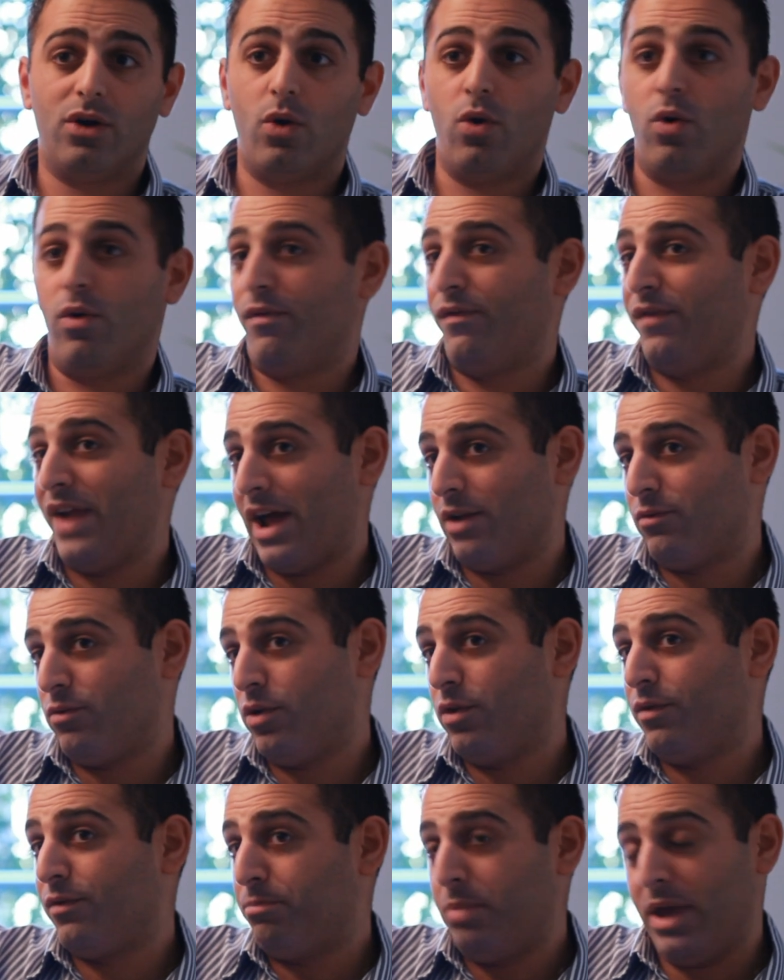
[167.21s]
or flat
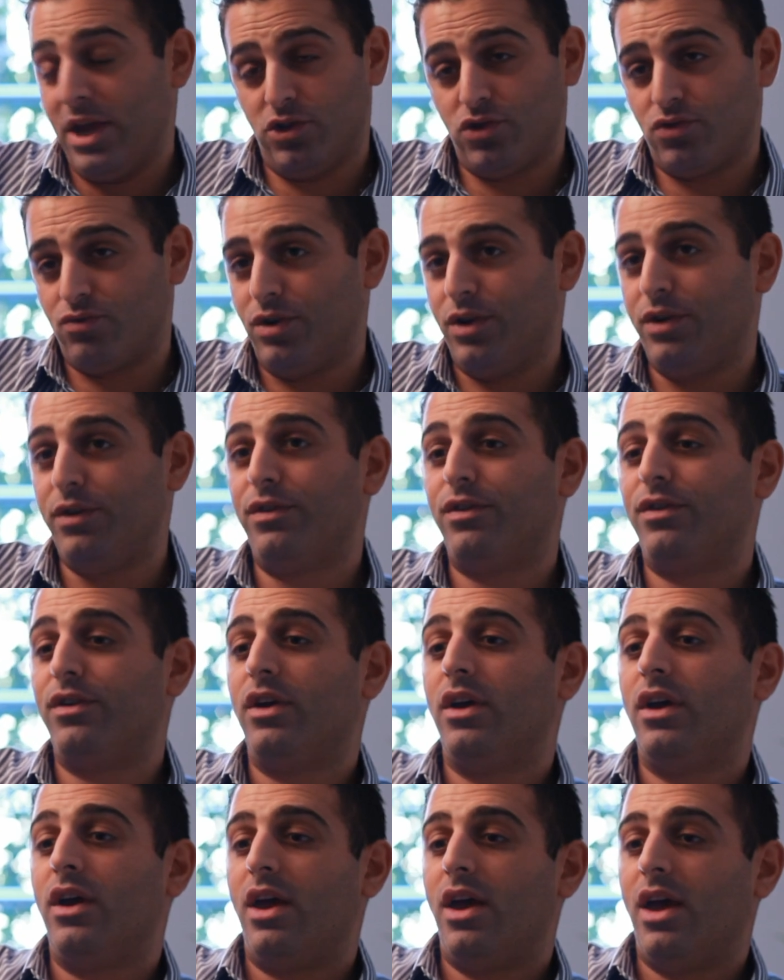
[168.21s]
roof, pitched roof,
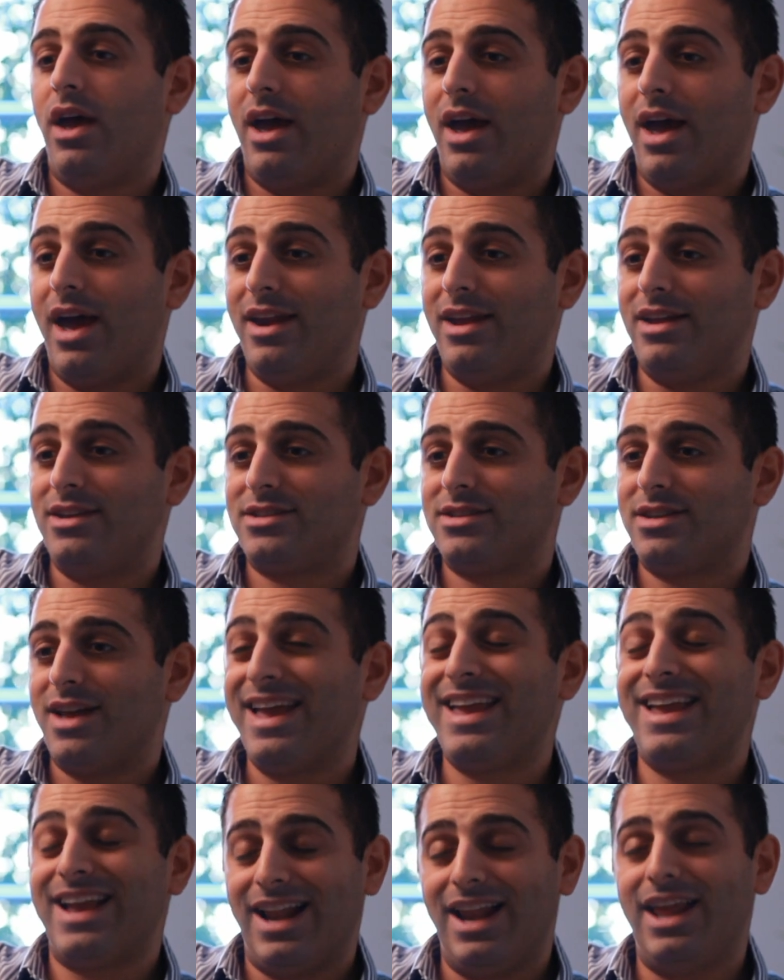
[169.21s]
and it's a
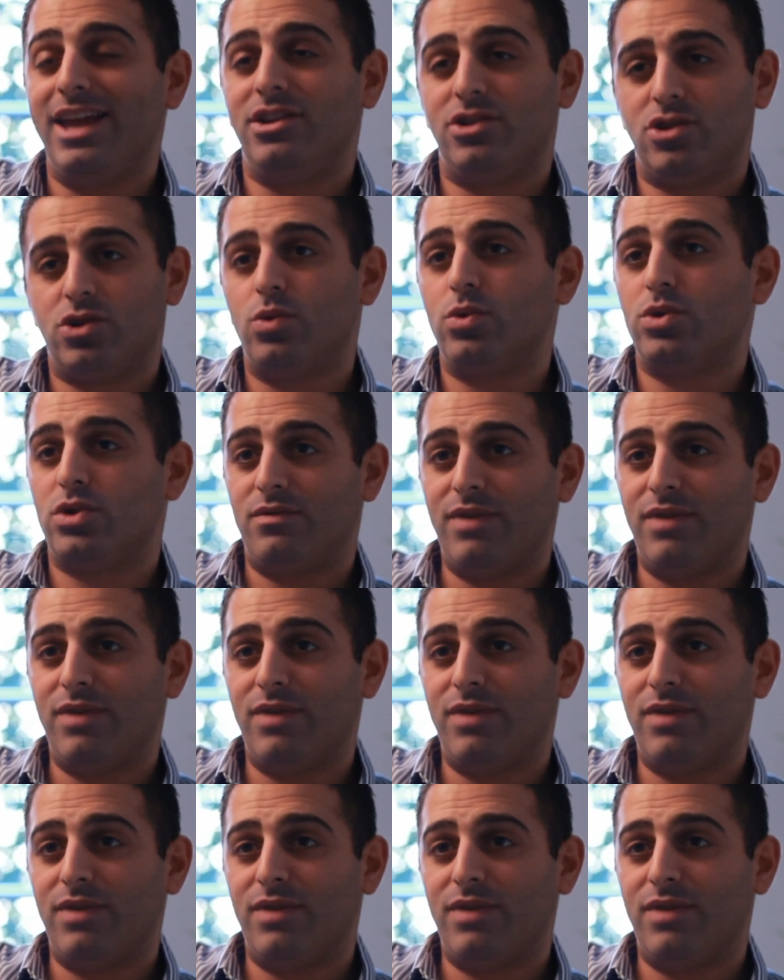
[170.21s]
clean source of